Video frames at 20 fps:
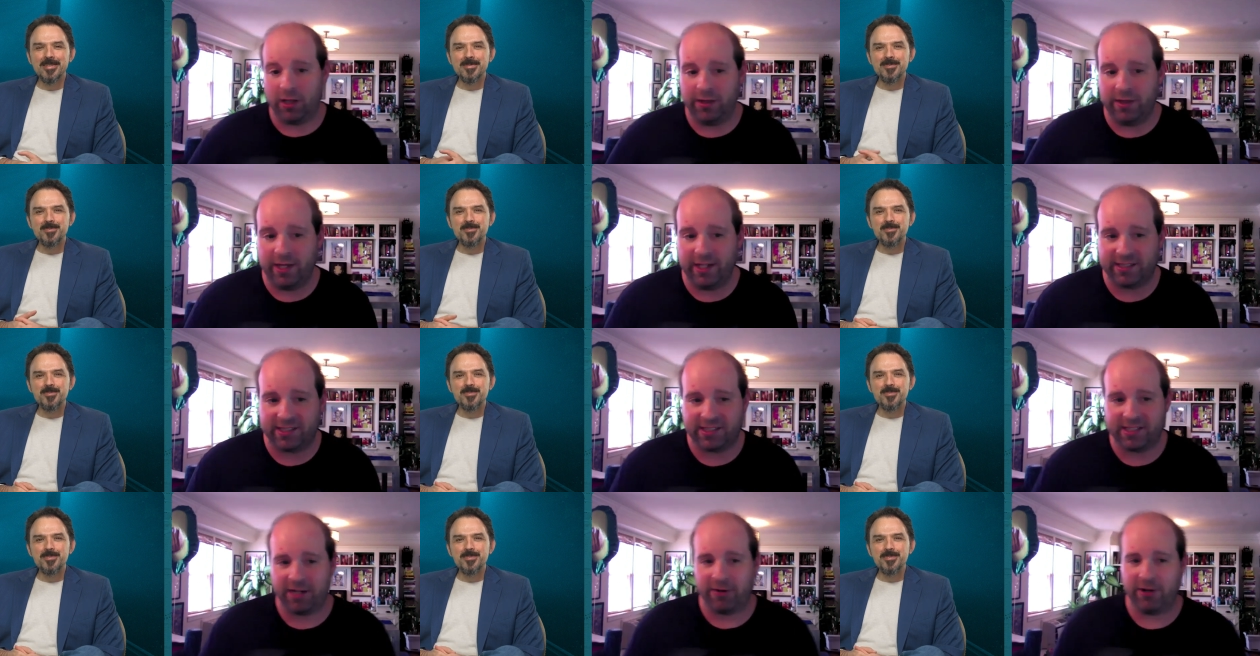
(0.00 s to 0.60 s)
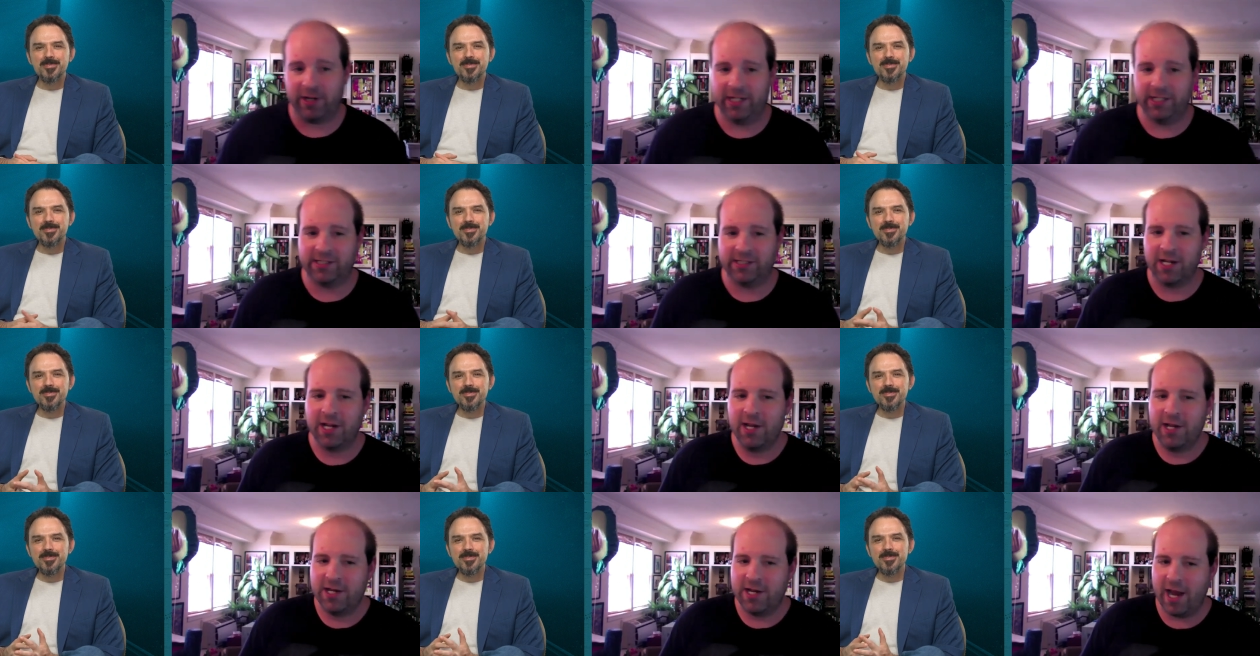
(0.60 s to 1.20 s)
Speaker 1: on this series.
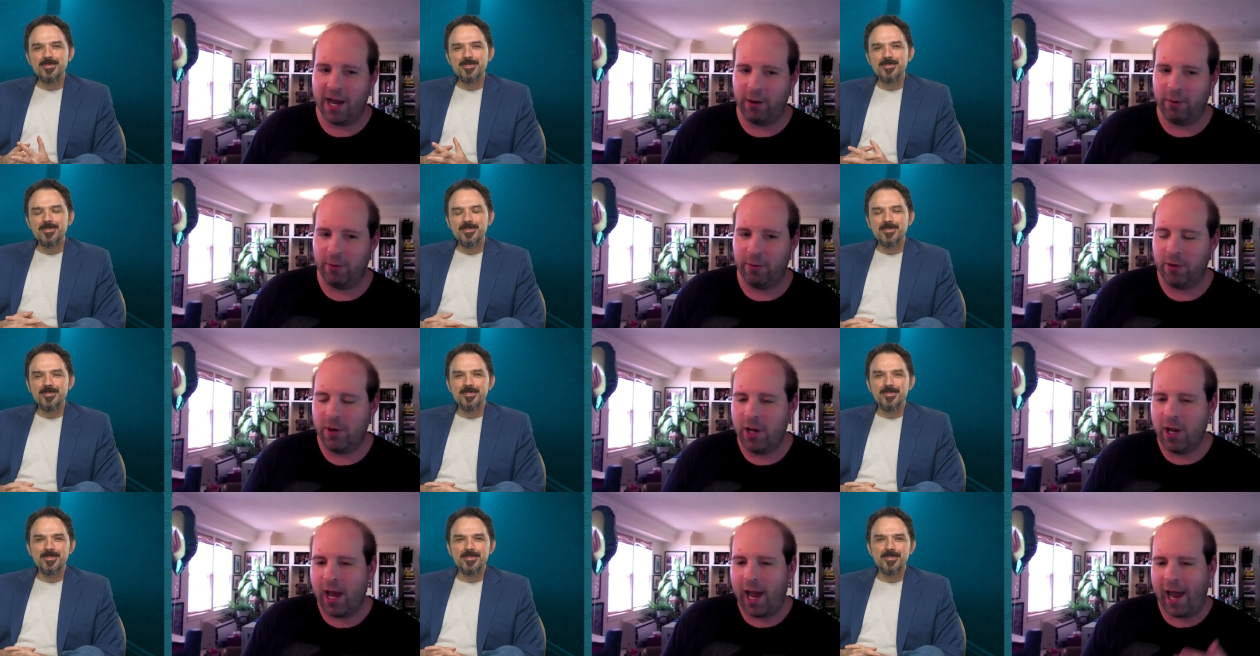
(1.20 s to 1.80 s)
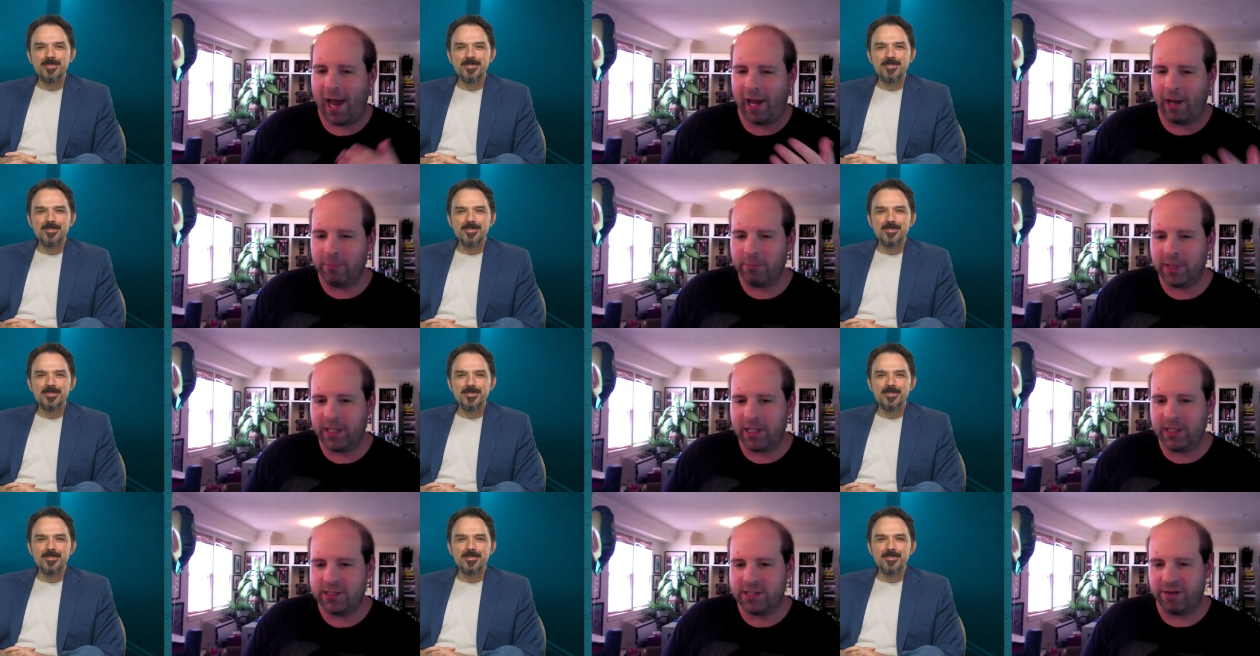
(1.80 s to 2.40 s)
Now, how
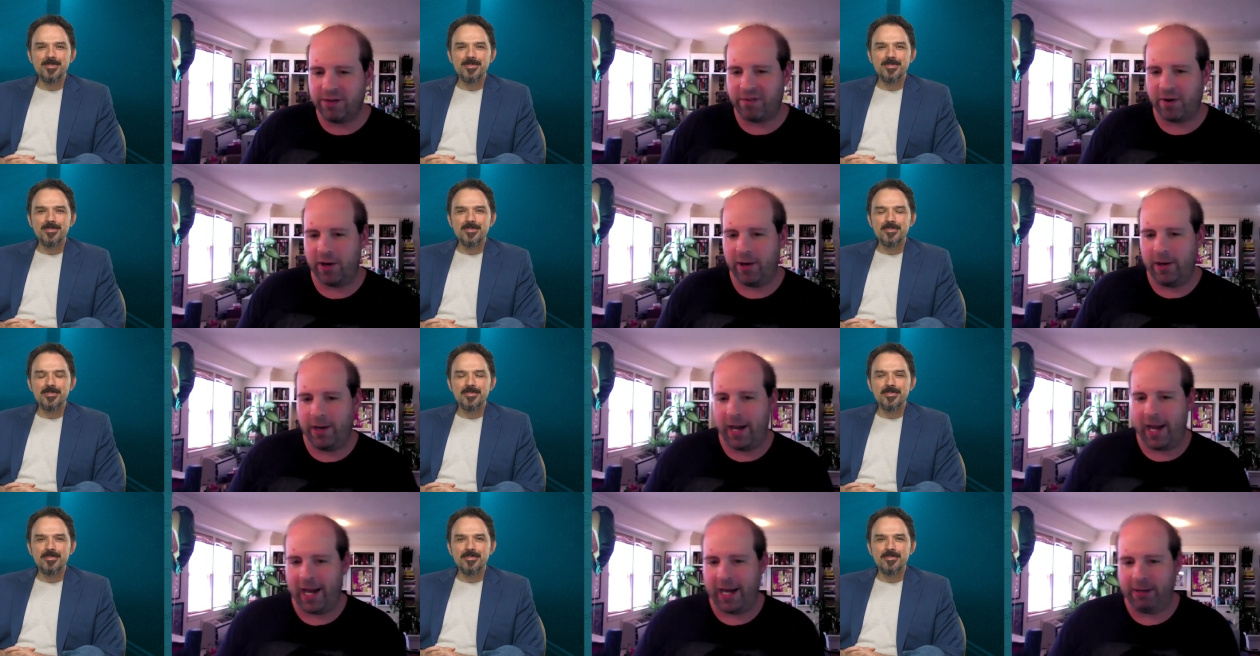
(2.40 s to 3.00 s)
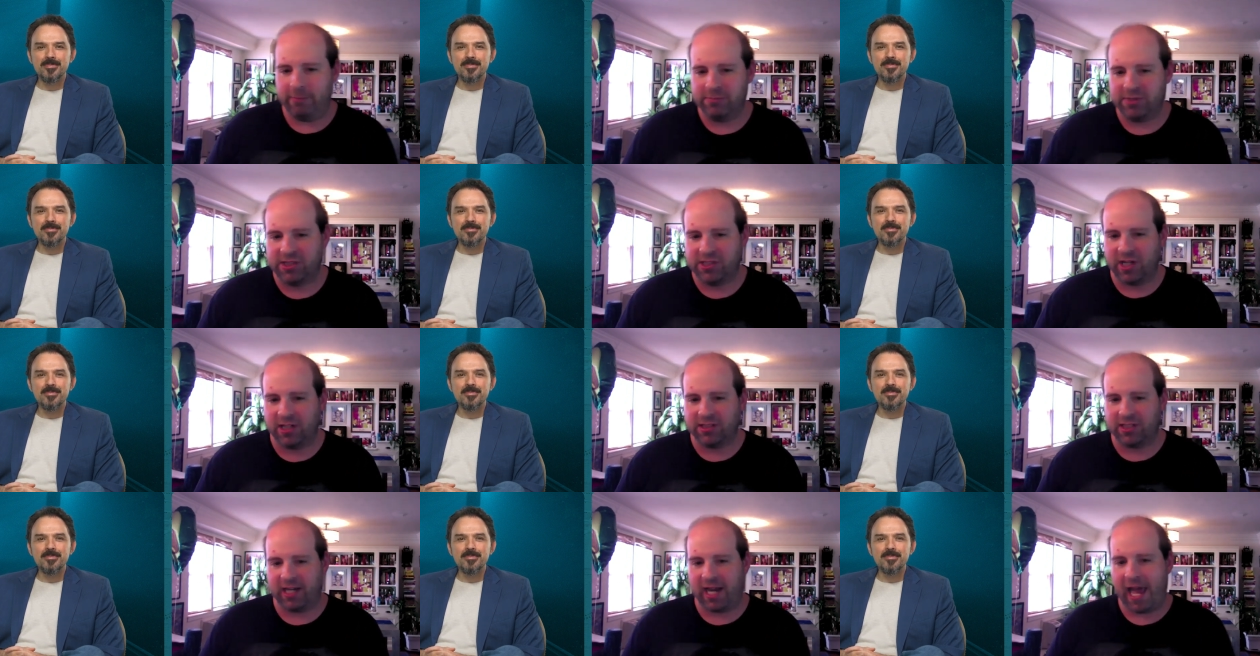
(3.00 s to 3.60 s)
many different names
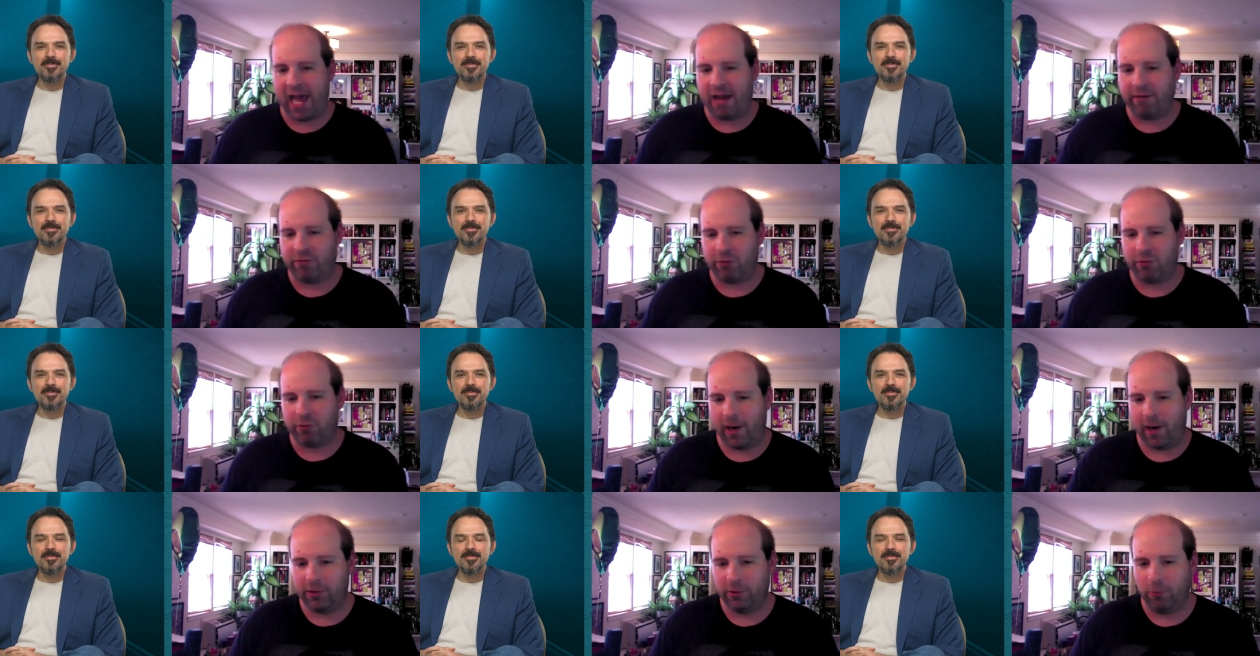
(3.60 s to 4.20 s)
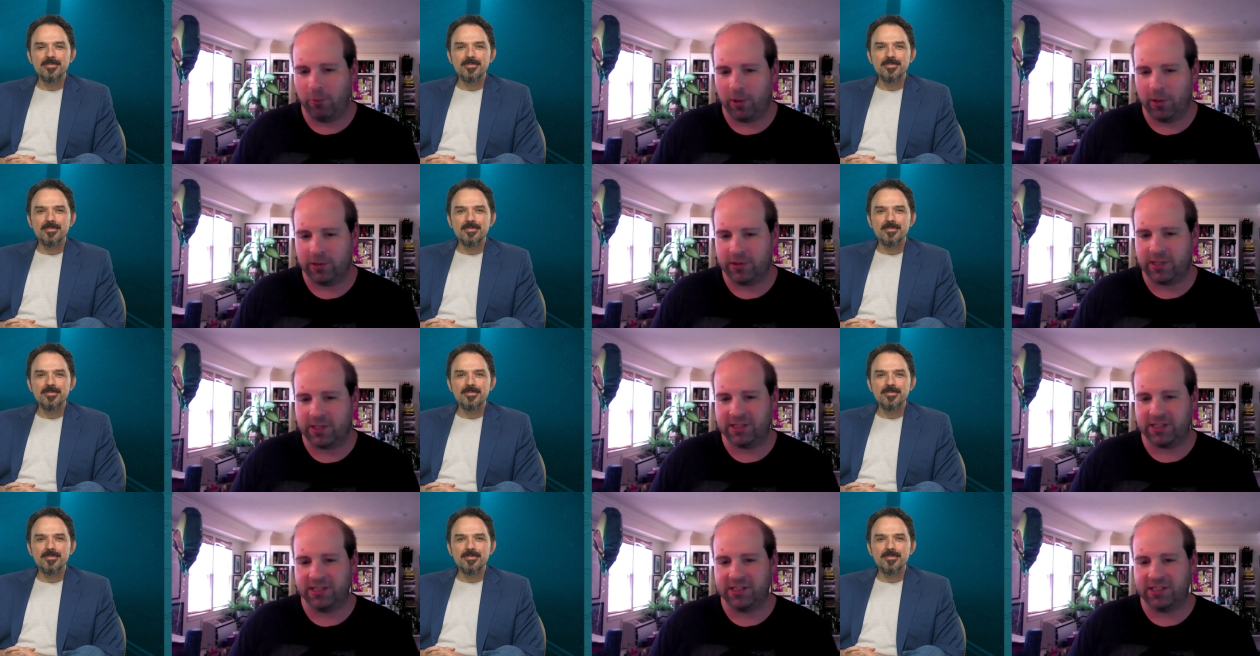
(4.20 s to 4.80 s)
does it have around the world?
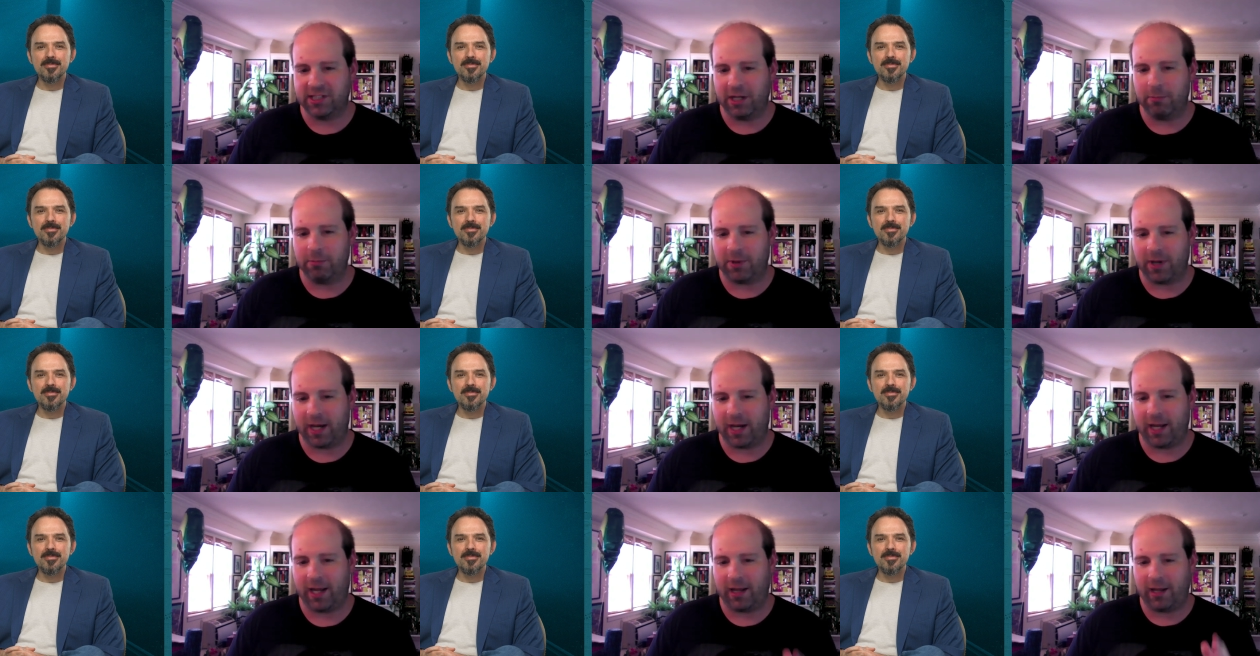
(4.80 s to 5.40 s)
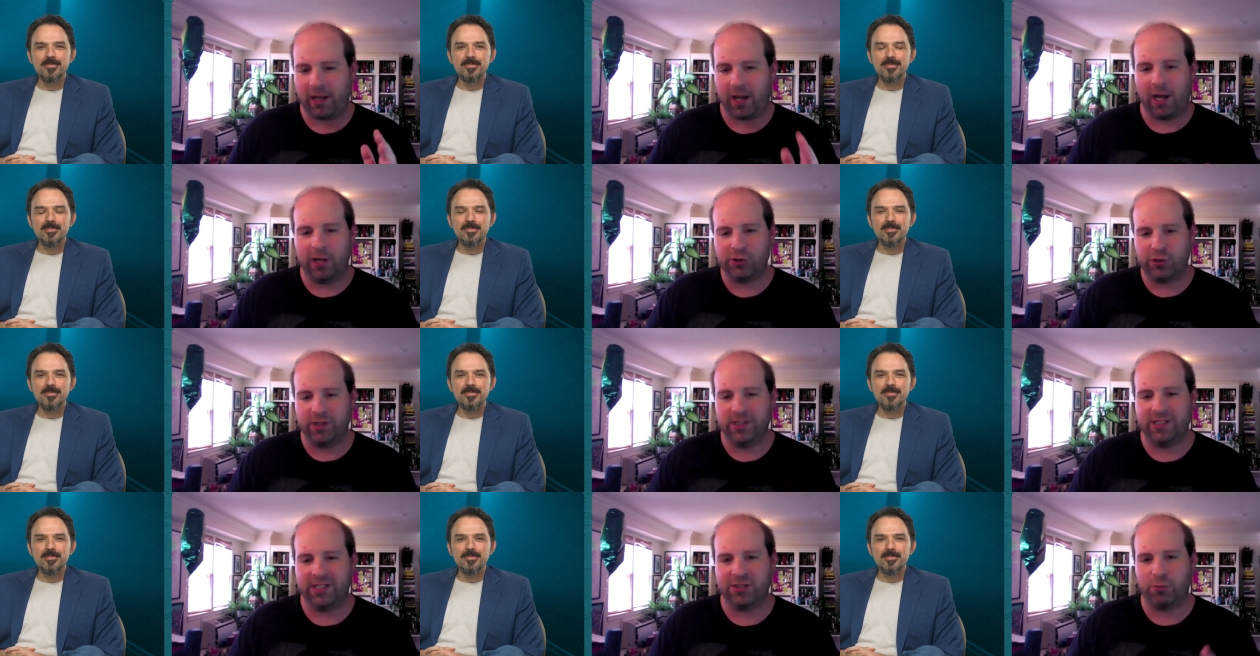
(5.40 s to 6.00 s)
Because in some
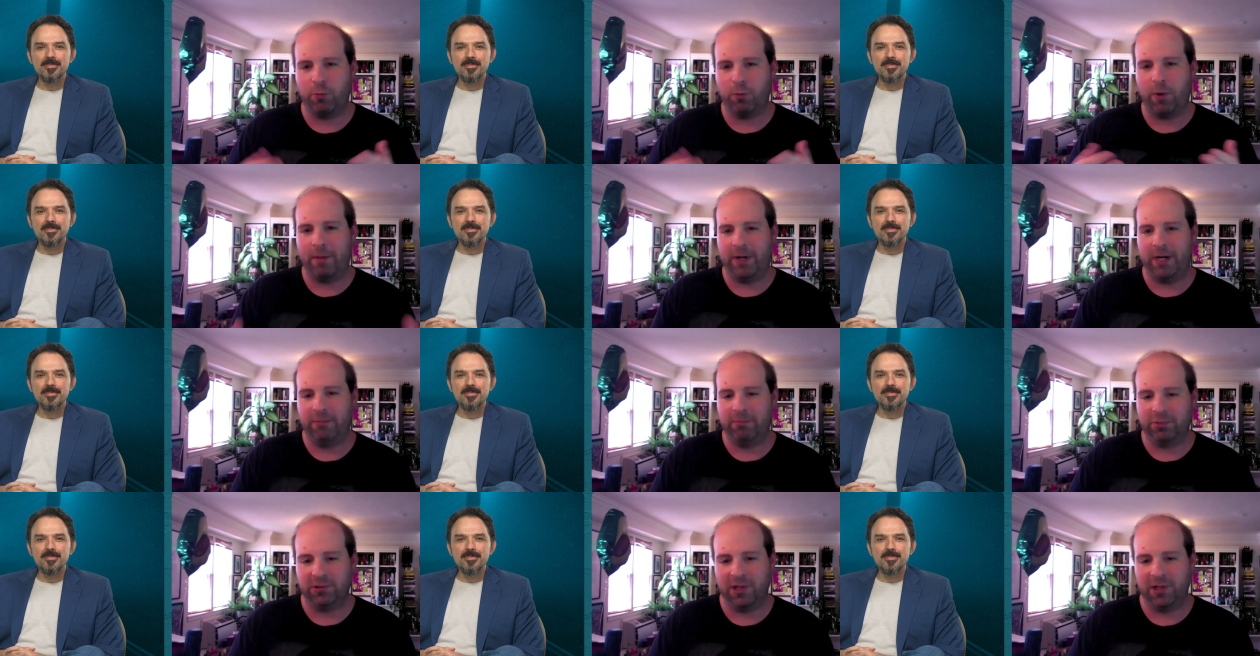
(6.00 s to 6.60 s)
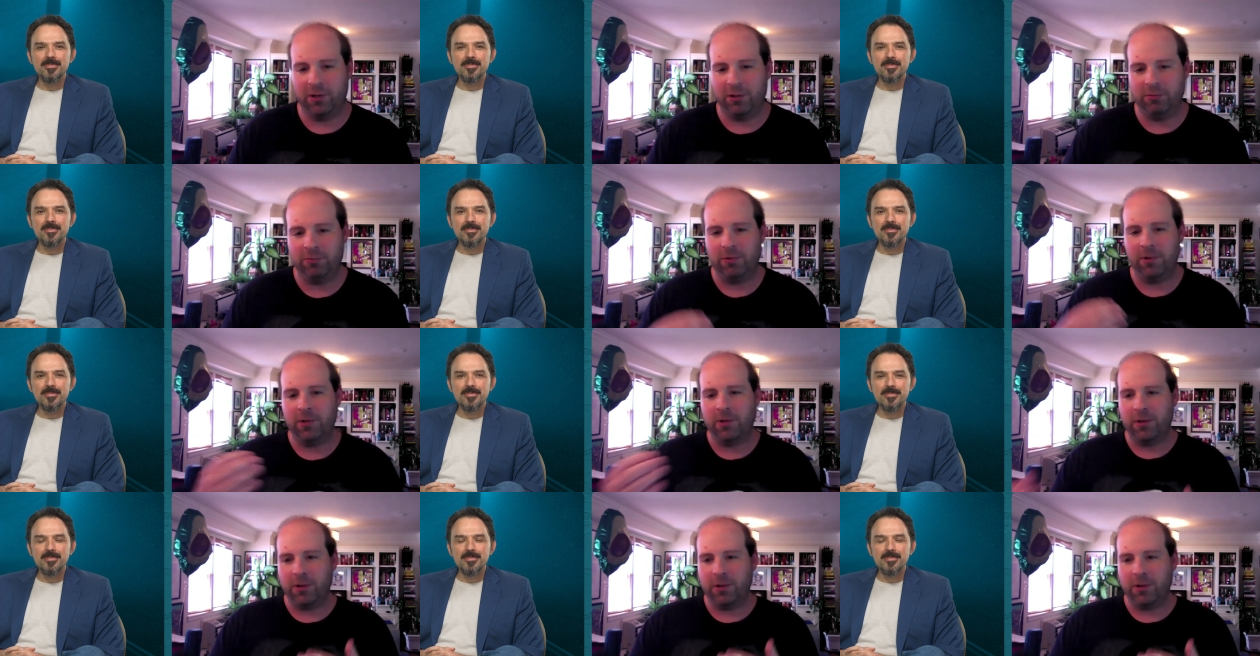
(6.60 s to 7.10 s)
countries, it's Women in Blue.